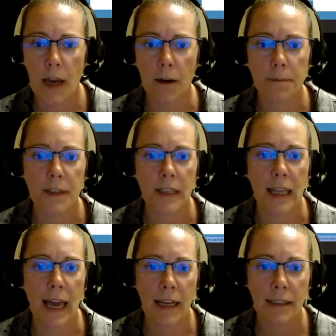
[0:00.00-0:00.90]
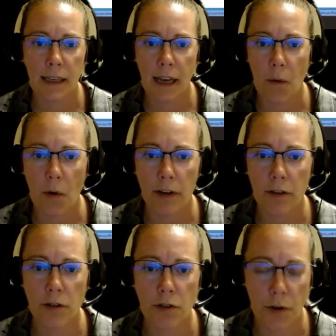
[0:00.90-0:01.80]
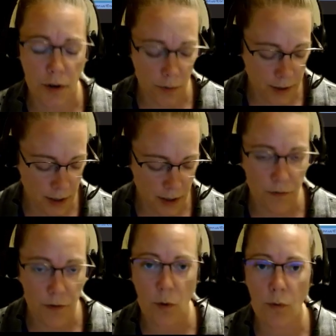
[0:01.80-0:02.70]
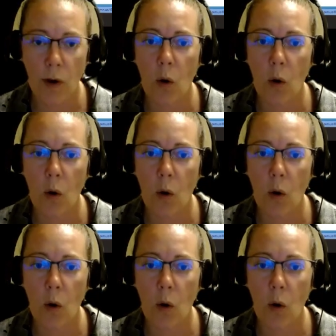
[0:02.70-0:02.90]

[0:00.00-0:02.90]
Now, the last thing I wanted to show you is this view